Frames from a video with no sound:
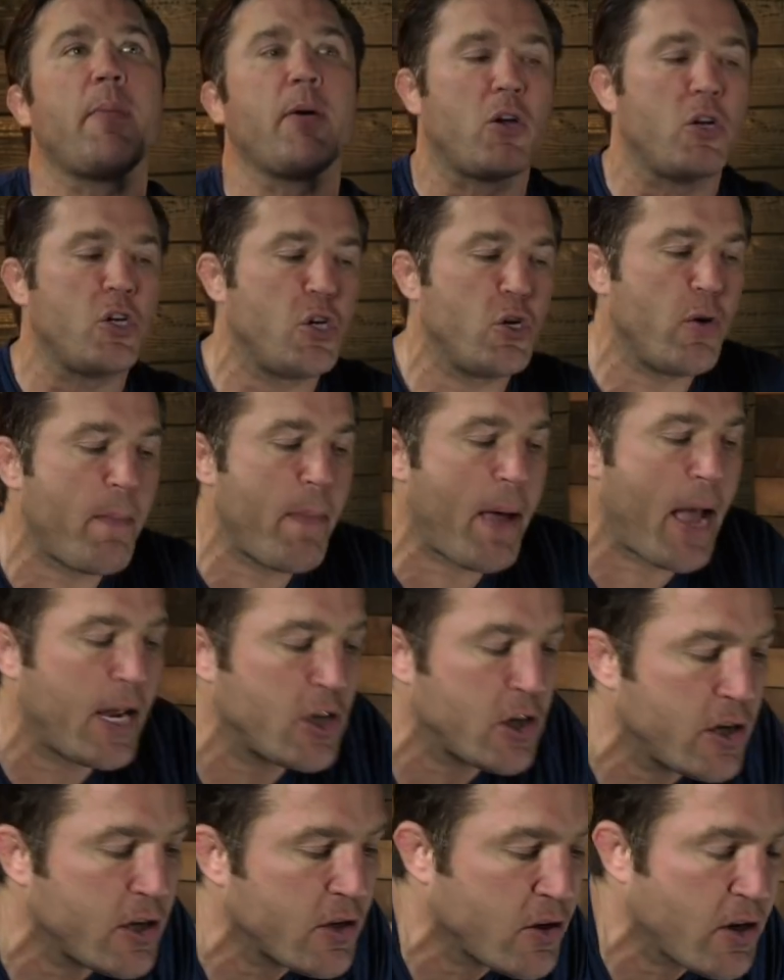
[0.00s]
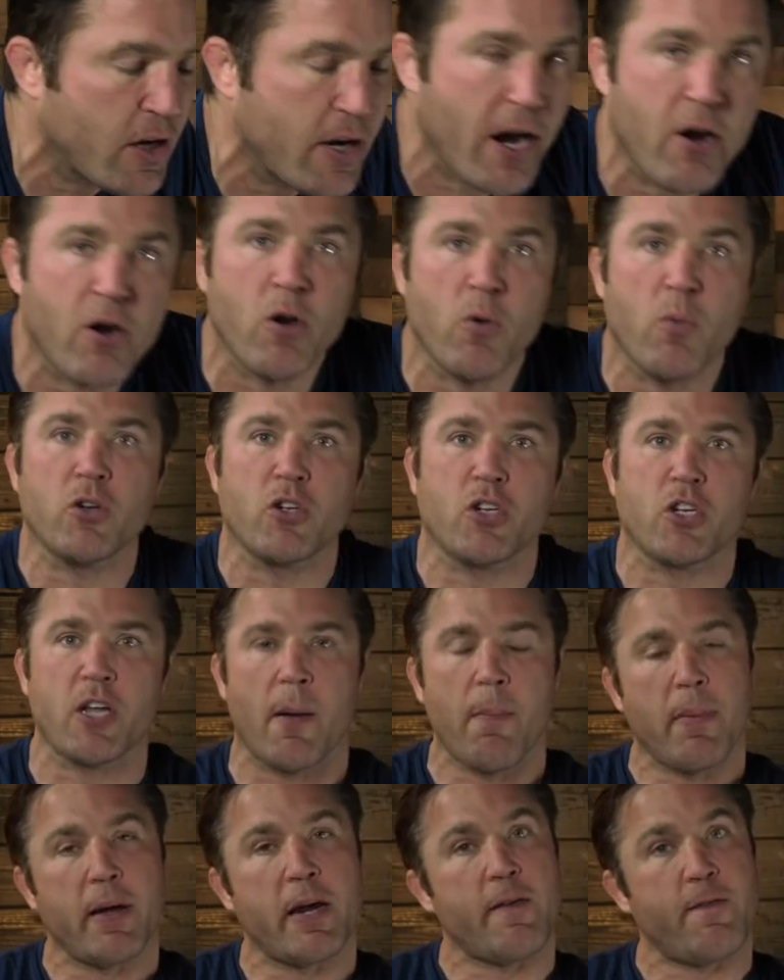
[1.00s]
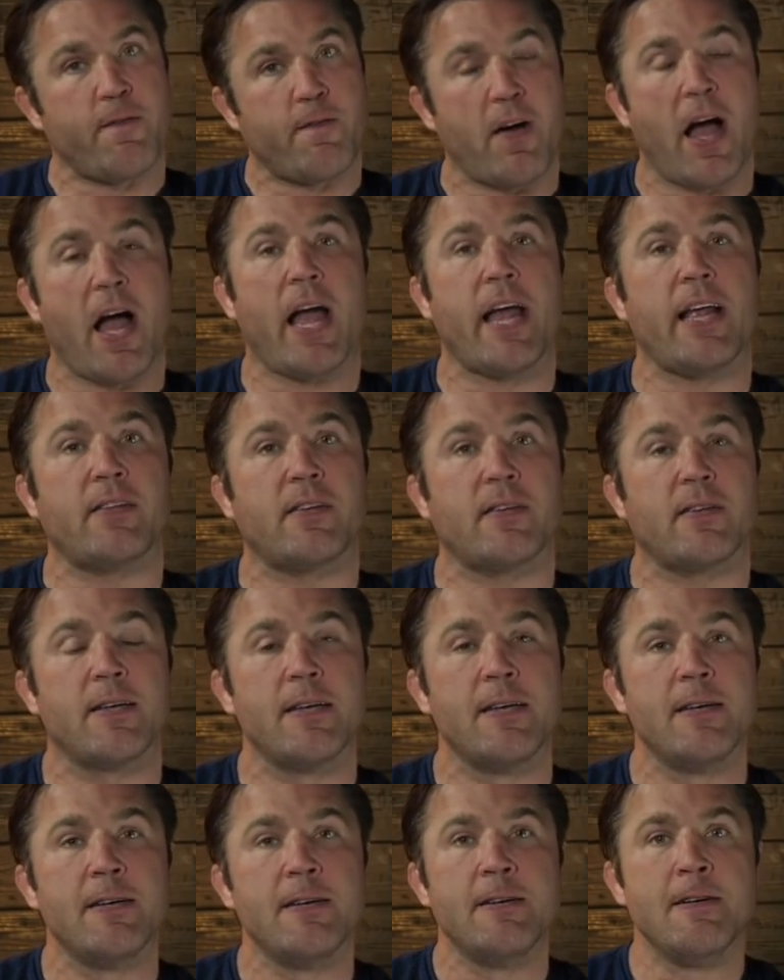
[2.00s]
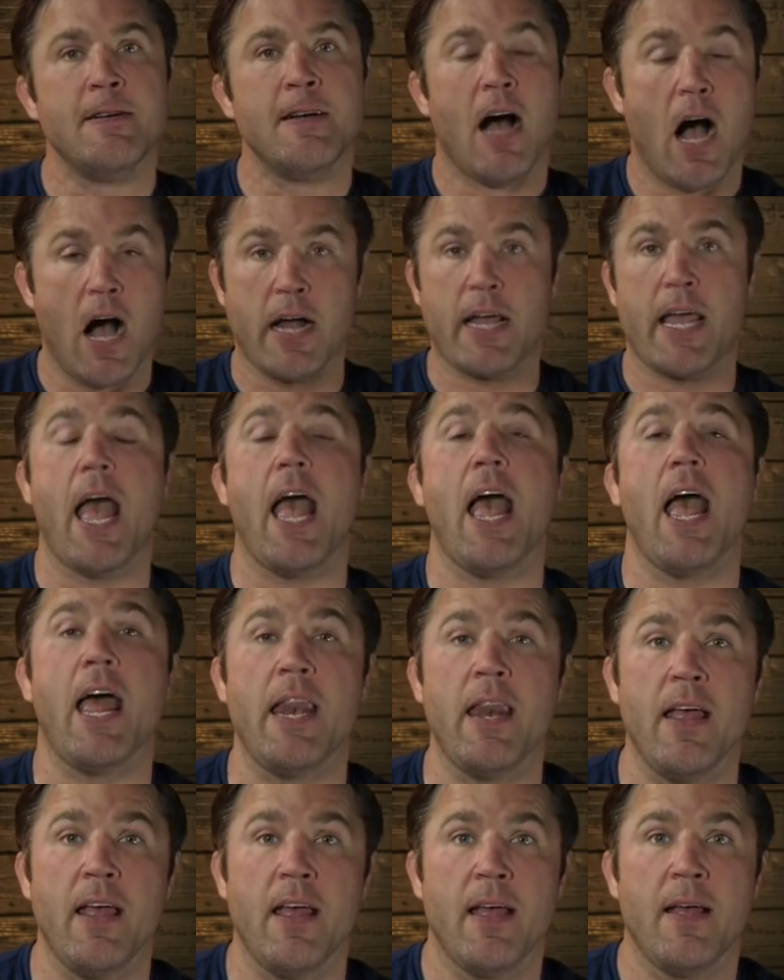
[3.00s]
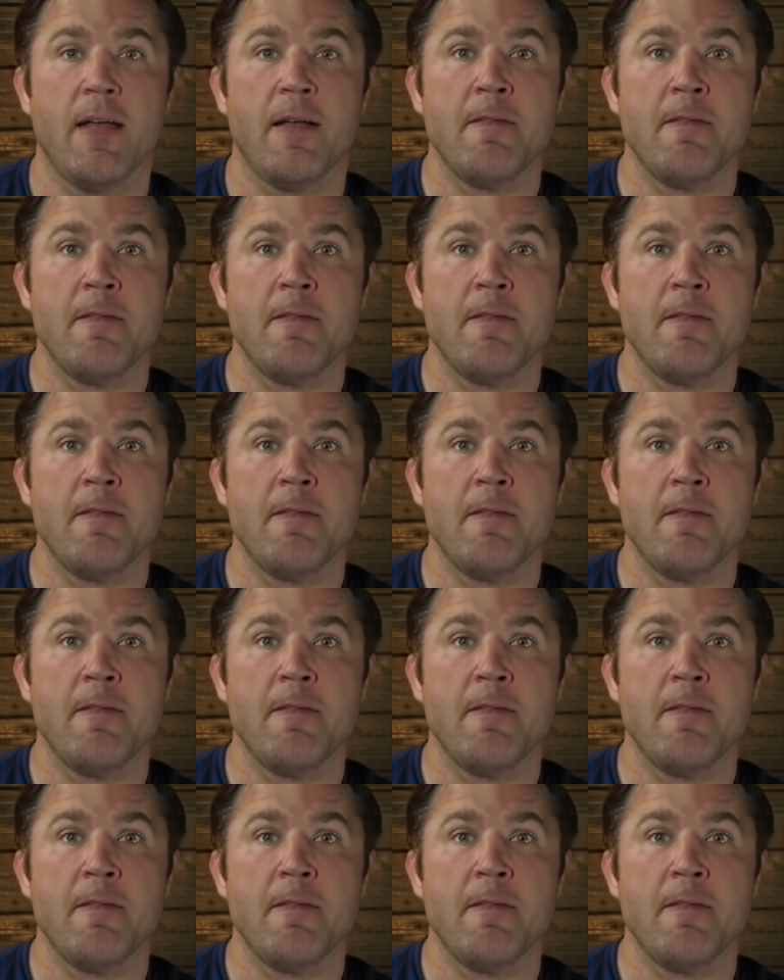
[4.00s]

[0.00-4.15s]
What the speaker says: But could you imagine a scenario where somebody fights again